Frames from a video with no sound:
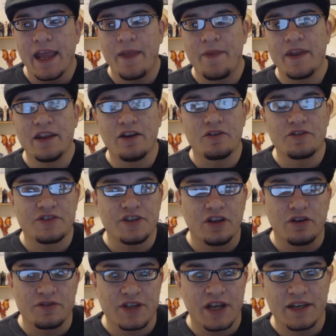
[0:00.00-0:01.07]
And then he goes and he
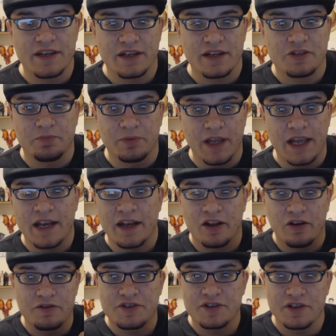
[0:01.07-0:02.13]
goes on to explain
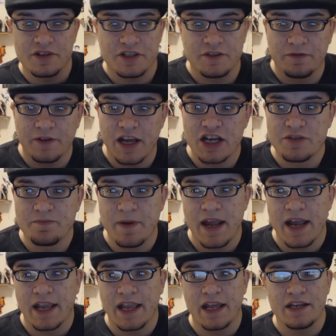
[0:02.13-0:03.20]
it. goes into this
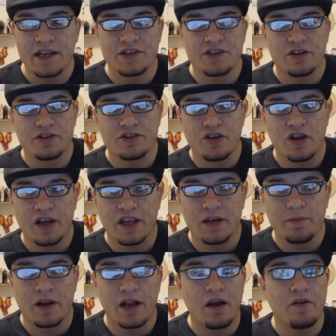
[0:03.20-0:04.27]
flashback, and he starts talking
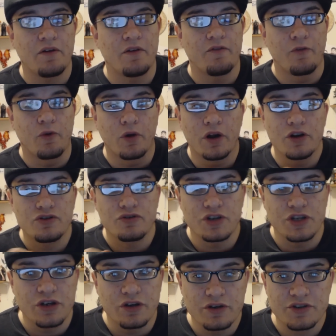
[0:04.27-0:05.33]
about how
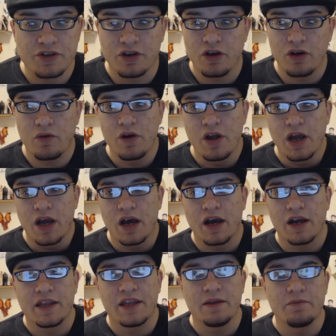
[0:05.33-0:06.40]
400 years ago
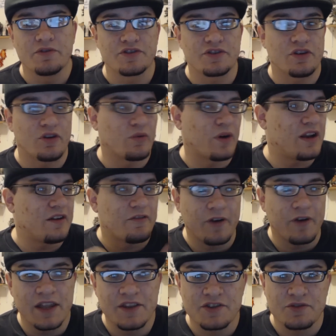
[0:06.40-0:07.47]
uh, he was great
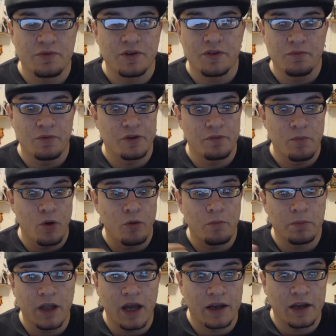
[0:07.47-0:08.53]
friends with with
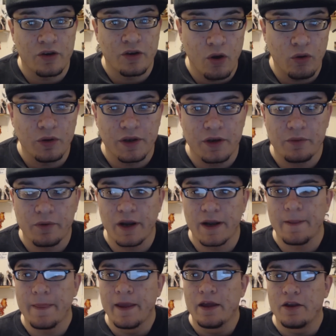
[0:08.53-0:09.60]
Mont Blanc Noland,
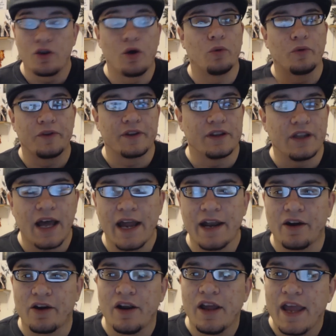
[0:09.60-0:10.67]
right? Nolan the
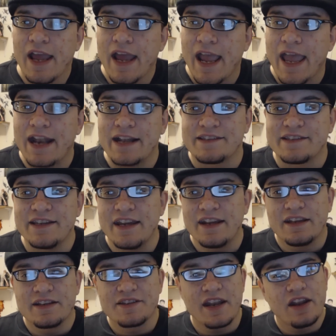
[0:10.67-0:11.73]
liar. And it's neat
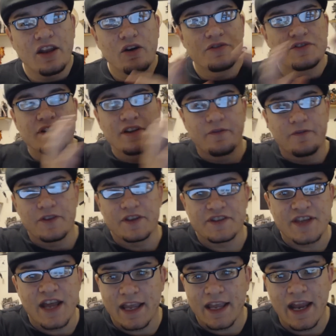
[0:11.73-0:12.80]
because then it goes into for the
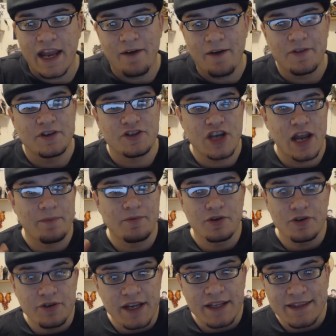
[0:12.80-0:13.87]
second half of the
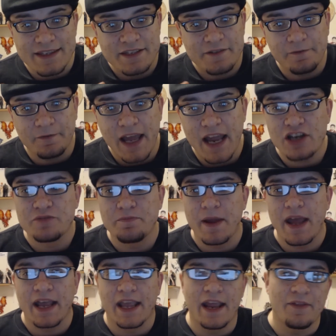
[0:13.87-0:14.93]
chapter, you get this
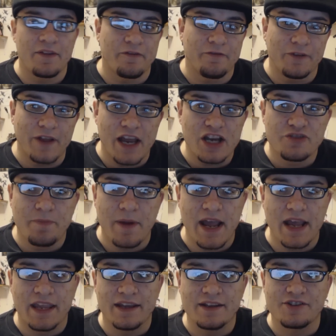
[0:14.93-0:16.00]
flashback, and the
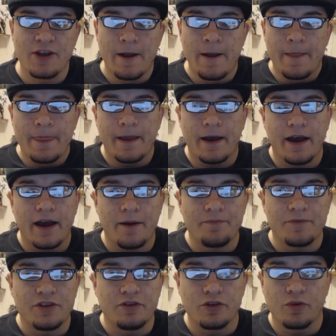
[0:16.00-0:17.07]
flashback is
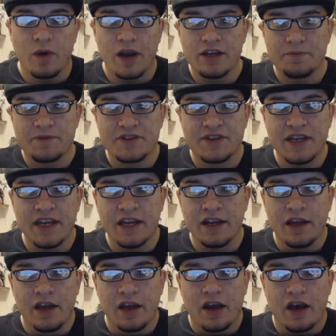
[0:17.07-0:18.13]
um, you, you wind up
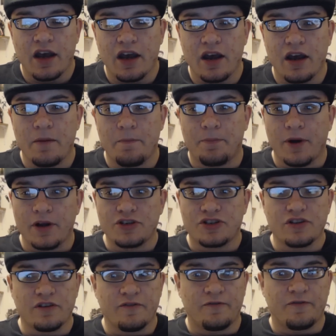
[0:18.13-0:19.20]
seeing uh, a
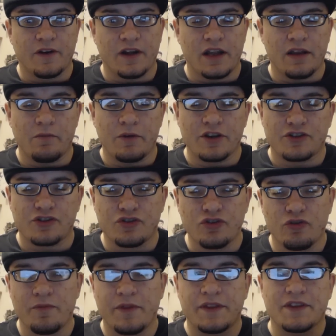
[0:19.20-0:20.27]
bunch of. Uh, we
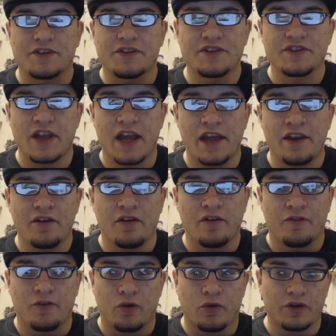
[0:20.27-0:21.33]
assume that this is on,
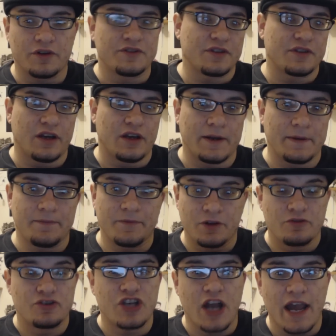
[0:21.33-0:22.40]
of course, uh,
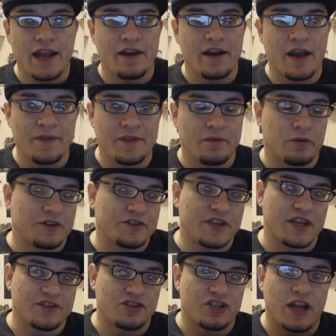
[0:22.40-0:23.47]
you know Jaya on the well, it
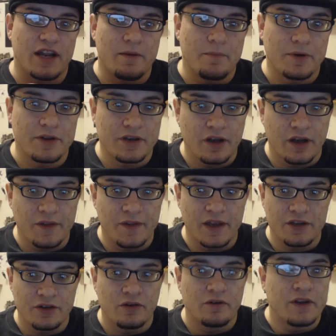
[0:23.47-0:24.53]
says Jaya, but uh,
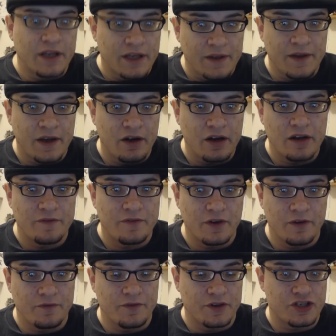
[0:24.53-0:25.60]
that you know in the area of,
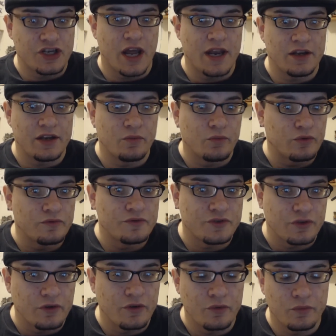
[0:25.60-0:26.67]
of the Shandian
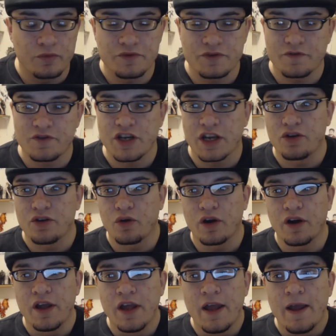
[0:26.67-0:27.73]
ruins or, or, the ruins of
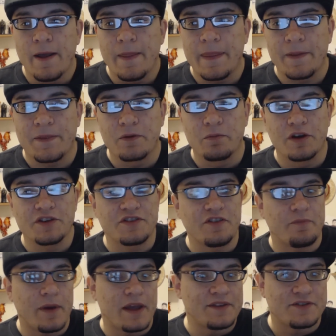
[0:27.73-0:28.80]
Shandora, that there must
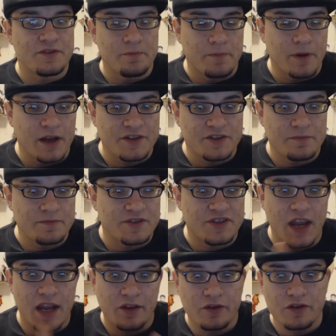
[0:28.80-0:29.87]
have been some uh, some
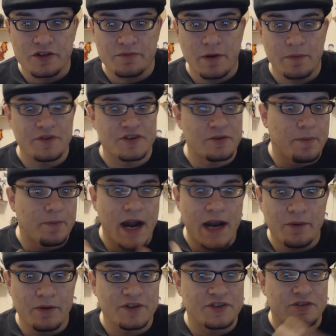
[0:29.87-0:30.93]
sailors, maybe some
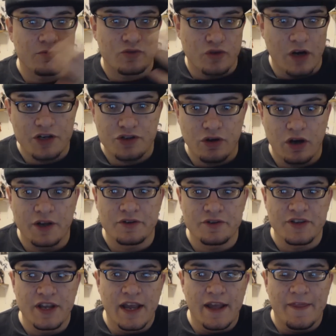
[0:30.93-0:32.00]
pirates, some treasure
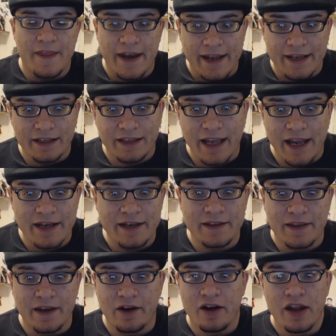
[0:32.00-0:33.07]
hunters that had
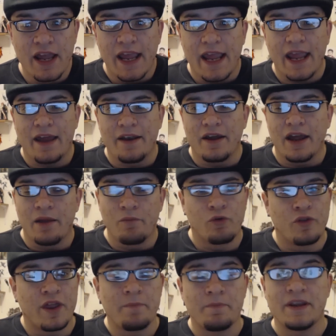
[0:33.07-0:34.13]
landed there and uh, and
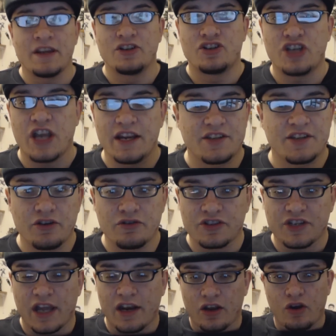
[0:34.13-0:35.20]
were then being chased. Now you
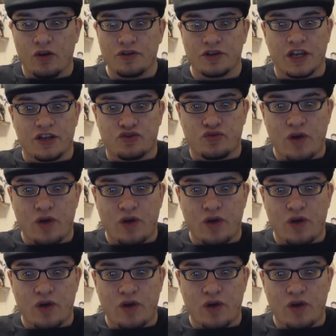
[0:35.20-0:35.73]
just kind of go, you